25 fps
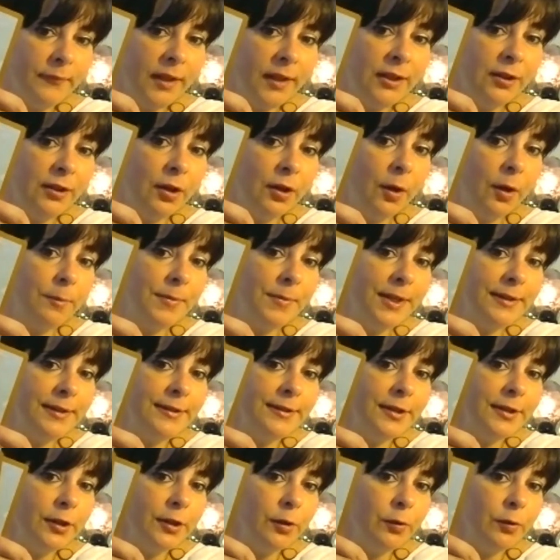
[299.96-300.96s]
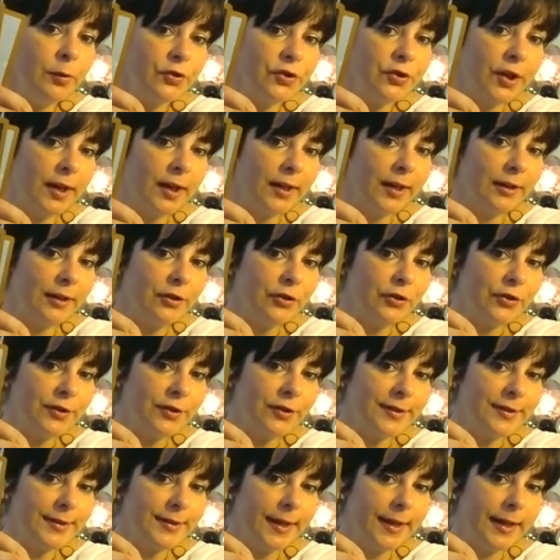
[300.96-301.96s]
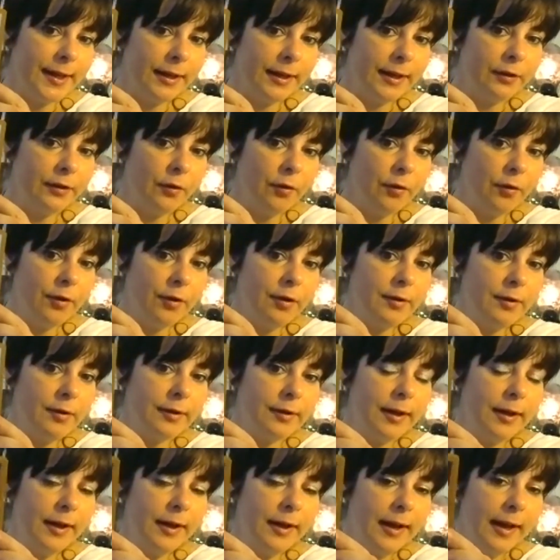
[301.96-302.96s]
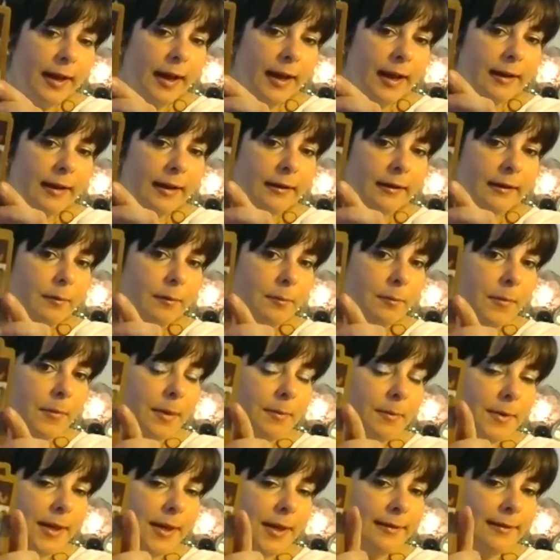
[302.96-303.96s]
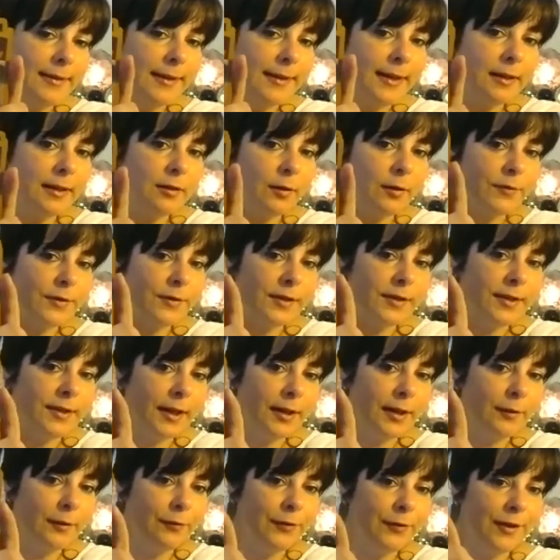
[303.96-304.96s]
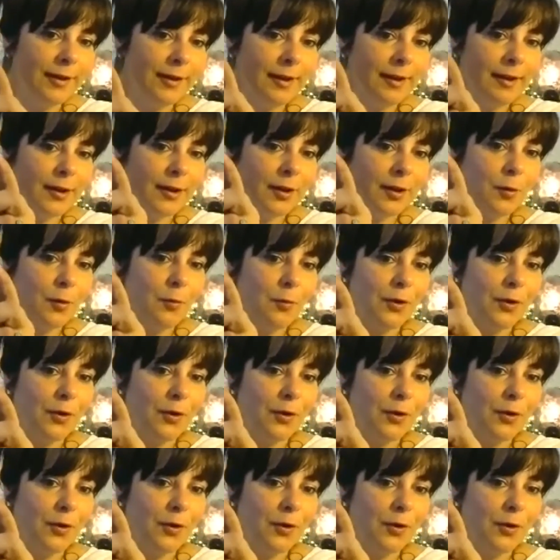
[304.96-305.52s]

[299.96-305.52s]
meeting your challenges head on. And maybe at the end of the day, you feel like you